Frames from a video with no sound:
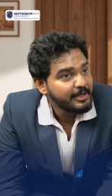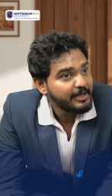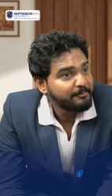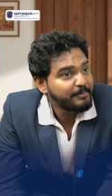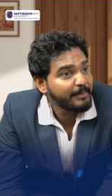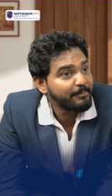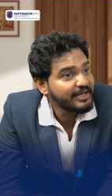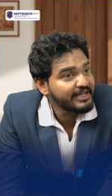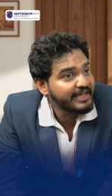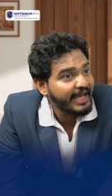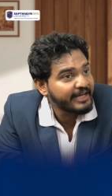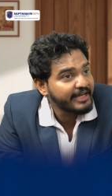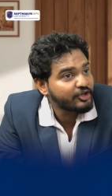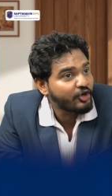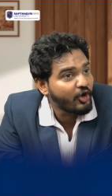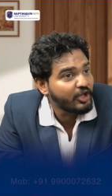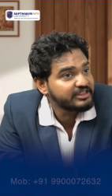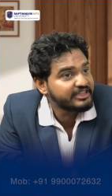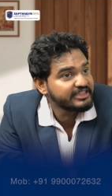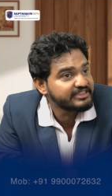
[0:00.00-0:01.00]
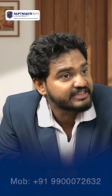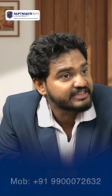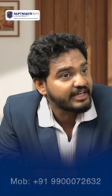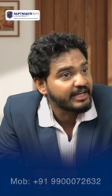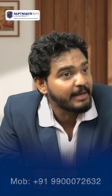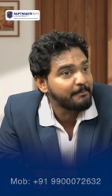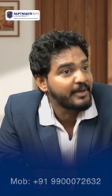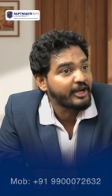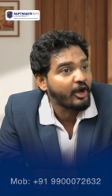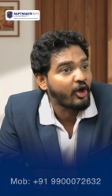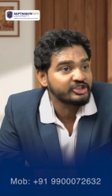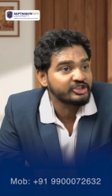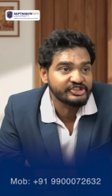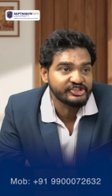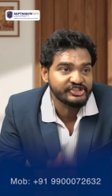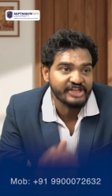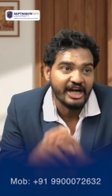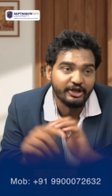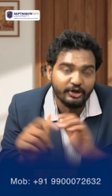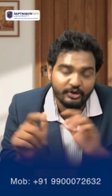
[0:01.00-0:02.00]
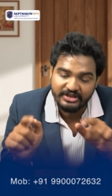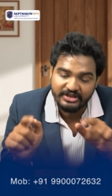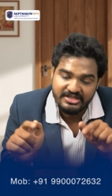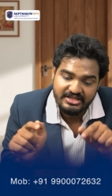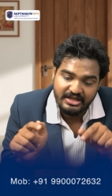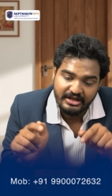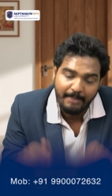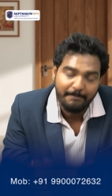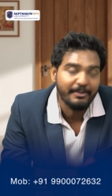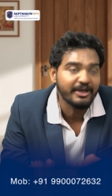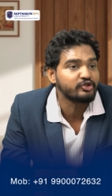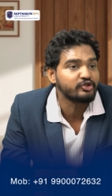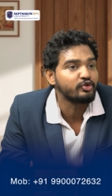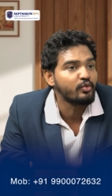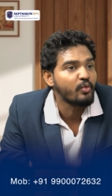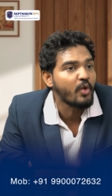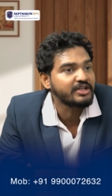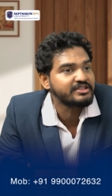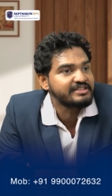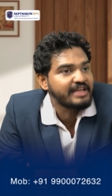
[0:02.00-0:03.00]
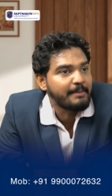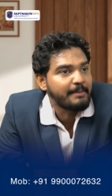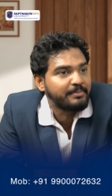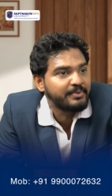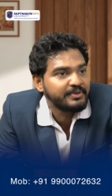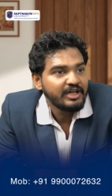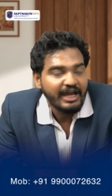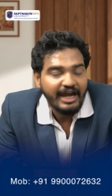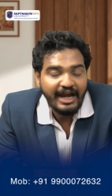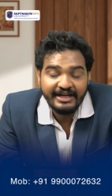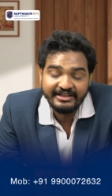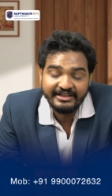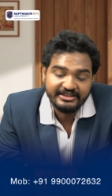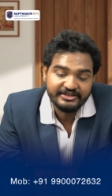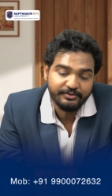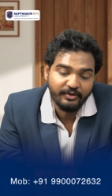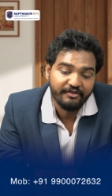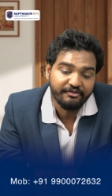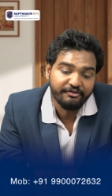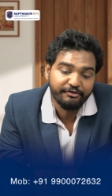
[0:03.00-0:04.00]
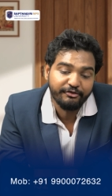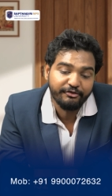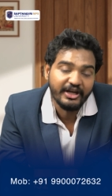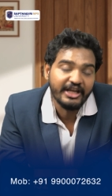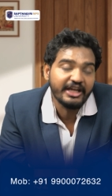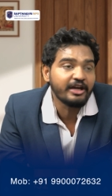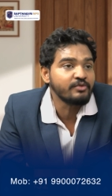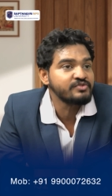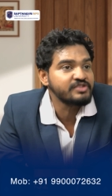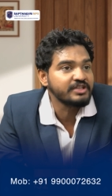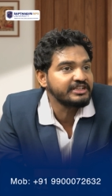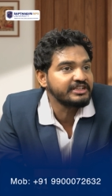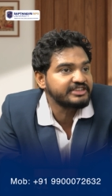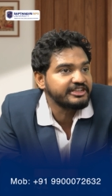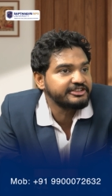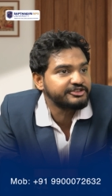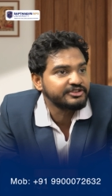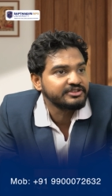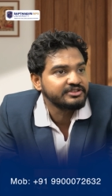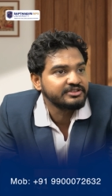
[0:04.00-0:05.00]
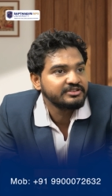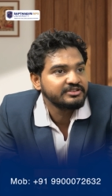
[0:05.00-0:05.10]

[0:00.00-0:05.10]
people can call this number or chat to this number through WhatsApp. And it is for a free counseling session.